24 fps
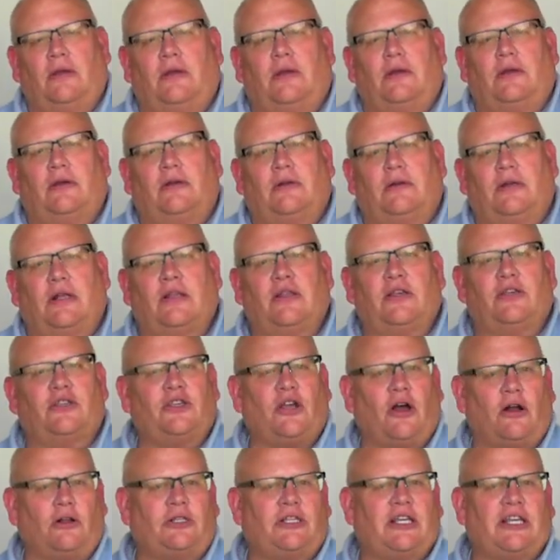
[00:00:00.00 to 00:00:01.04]
Now the
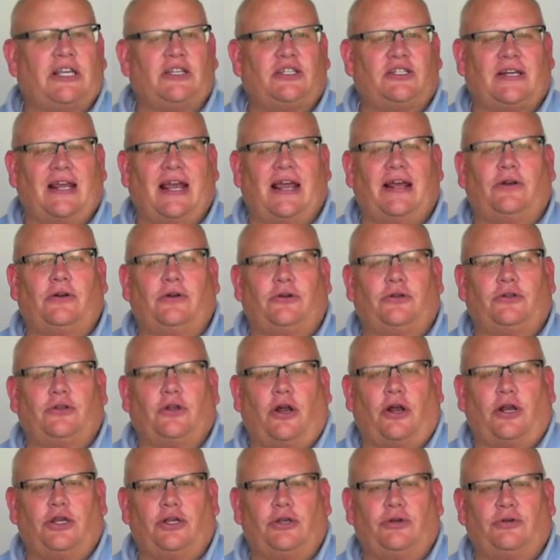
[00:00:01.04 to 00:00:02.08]
SAL-T standards are
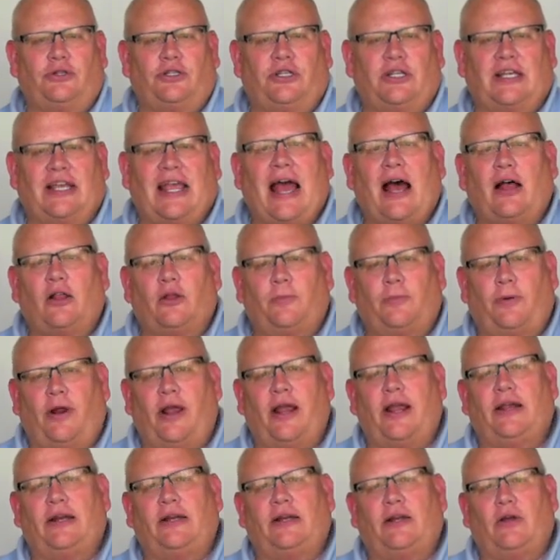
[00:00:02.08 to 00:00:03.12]
used to
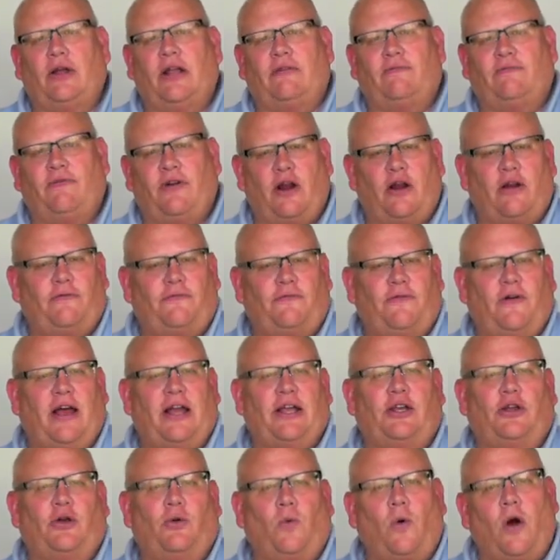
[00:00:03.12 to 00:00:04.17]
calibrate and verify
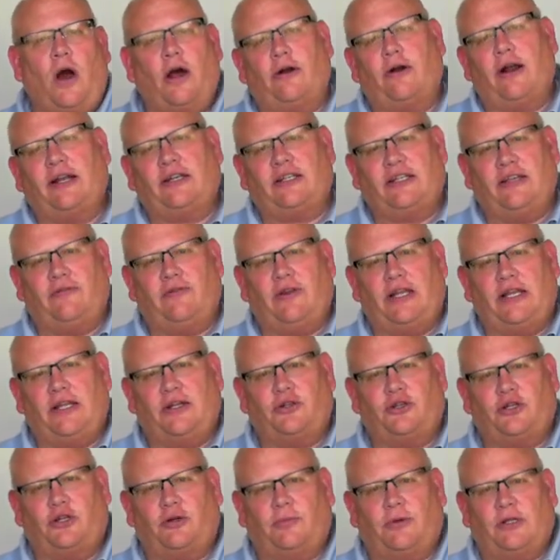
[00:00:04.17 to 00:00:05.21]
your water activity
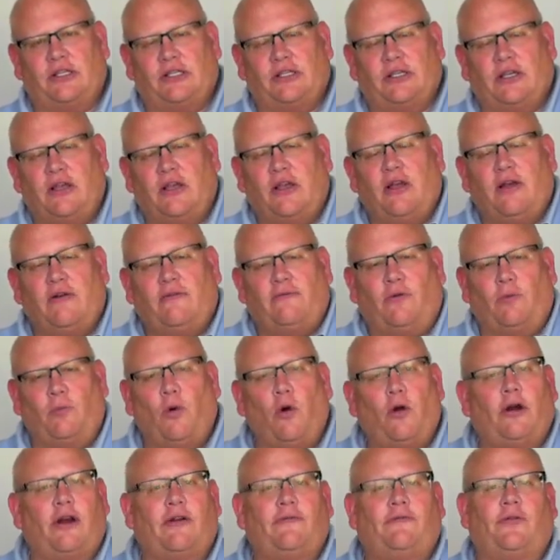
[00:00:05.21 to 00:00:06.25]
instruments. For
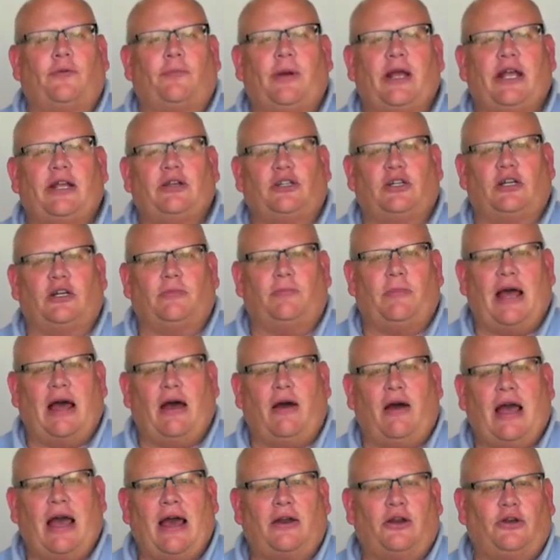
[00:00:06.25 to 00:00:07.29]
more information about
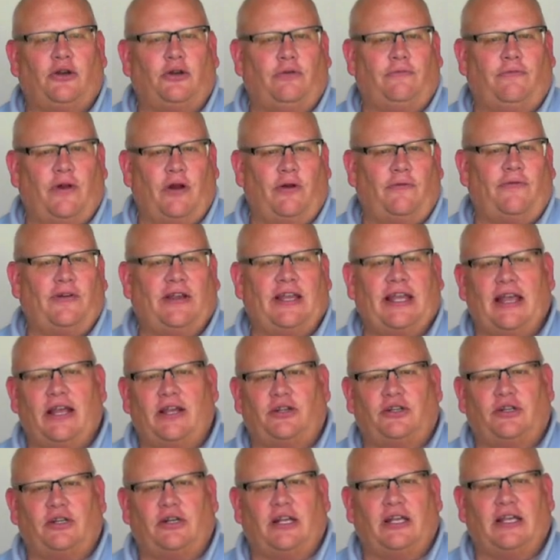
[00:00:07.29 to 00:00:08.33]
how to do
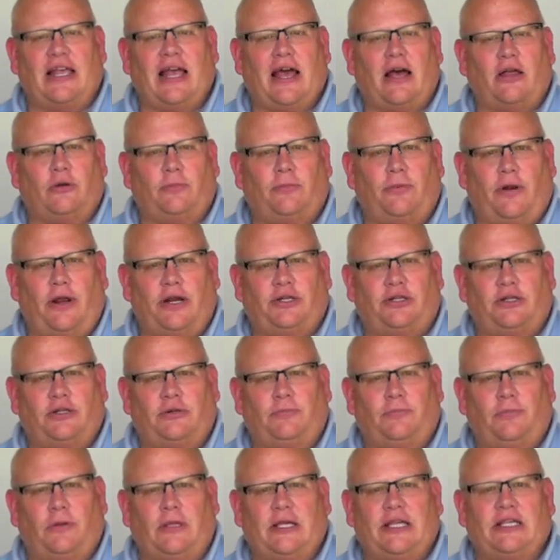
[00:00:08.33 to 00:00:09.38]
verification and calibration,
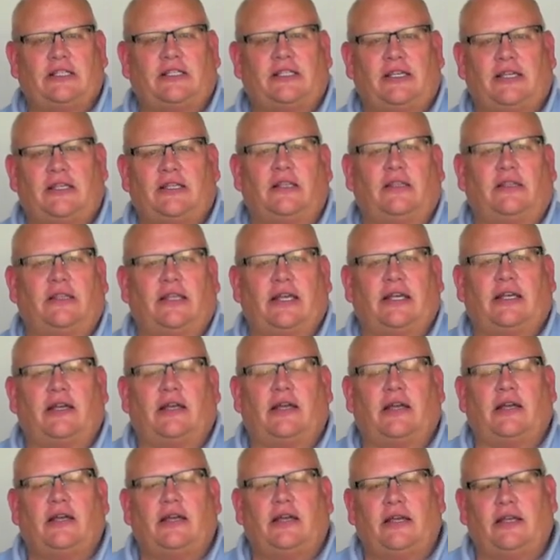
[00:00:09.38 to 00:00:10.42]
please see the link
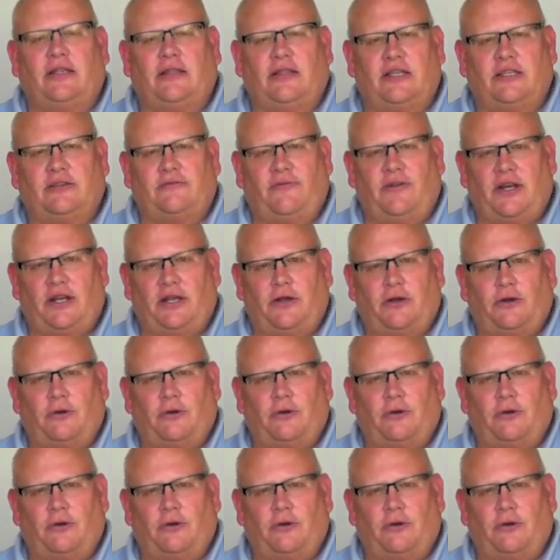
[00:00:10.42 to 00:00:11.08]
in this video.